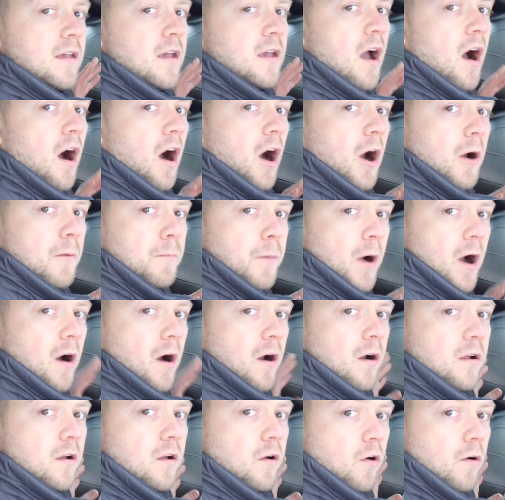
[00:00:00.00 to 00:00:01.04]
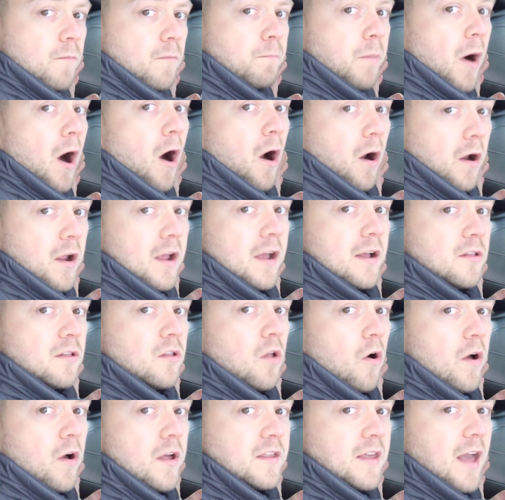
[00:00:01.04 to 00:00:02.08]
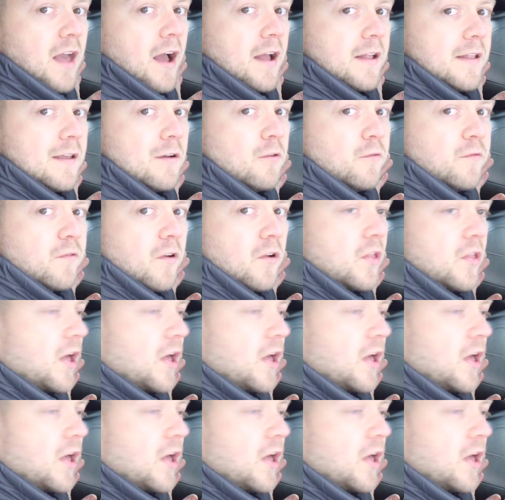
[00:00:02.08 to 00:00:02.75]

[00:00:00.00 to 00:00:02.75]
car park or parking lot is ideal for